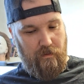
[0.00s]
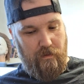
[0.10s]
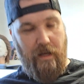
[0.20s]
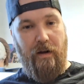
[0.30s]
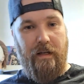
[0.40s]

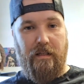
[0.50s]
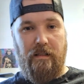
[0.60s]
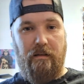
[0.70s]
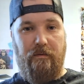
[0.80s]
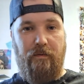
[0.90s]
there it
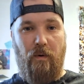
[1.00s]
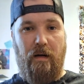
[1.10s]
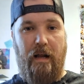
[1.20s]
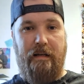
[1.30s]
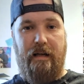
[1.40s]
is.
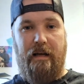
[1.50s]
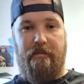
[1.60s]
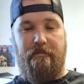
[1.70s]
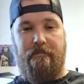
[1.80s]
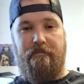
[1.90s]
$499.
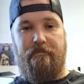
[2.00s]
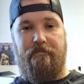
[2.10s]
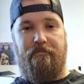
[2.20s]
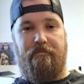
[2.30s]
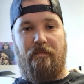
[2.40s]

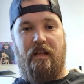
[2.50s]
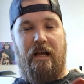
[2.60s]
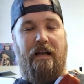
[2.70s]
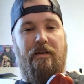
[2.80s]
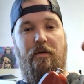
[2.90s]

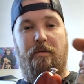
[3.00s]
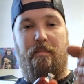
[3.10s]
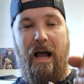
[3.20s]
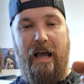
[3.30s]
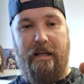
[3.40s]
I go to
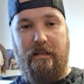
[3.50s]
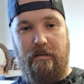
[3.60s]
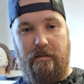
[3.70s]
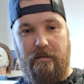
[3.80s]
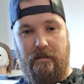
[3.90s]
buy it.
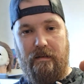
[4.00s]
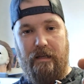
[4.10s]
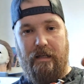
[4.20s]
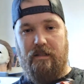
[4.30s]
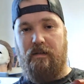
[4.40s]

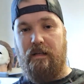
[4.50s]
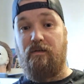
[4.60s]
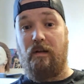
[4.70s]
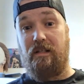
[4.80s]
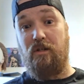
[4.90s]

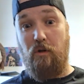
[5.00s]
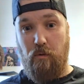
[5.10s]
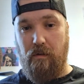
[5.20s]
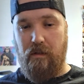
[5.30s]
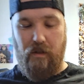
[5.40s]
It's
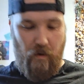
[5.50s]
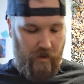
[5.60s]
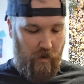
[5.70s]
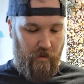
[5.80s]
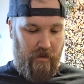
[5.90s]
used, so it
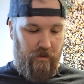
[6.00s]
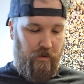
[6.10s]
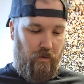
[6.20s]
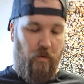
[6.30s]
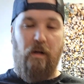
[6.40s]
goes
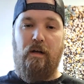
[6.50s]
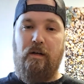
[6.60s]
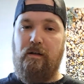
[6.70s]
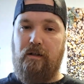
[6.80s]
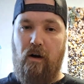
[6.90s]
into
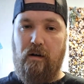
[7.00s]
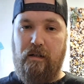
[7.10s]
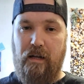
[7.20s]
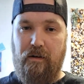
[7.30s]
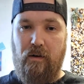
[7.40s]
Guitar
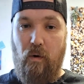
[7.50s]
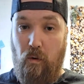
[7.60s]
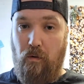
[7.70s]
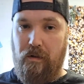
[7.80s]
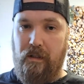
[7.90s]
Center
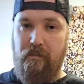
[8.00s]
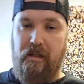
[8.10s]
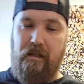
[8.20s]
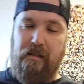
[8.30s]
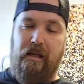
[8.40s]
holding
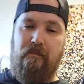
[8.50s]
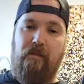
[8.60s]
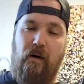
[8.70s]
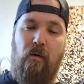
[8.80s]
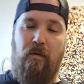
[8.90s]
because they
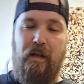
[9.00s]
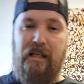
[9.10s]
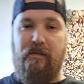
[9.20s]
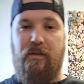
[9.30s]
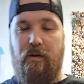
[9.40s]
hold
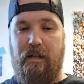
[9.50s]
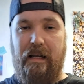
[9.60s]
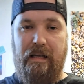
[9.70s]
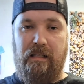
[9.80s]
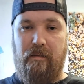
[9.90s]
things for 30
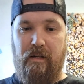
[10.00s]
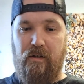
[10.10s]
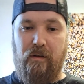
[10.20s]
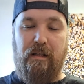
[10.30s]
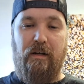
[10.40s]
days to make
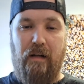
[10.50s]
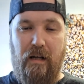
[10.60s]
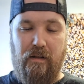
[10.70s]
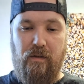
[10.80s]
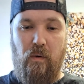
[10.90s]
sure that they're
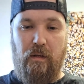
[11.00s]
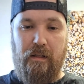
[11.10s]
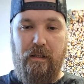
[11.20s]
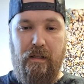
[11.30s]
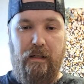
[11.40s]
not stolen.